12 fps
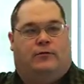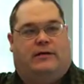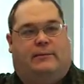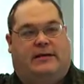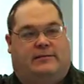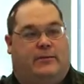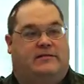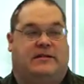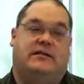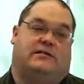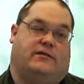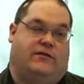makes it much
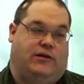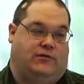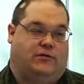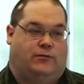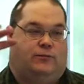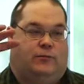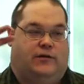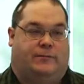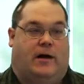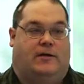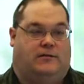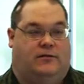easier for you to
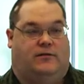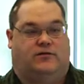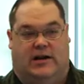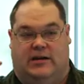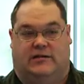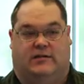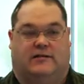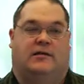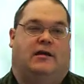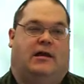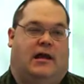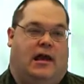respond to those changes
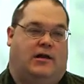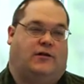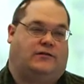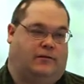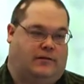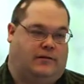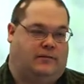and also,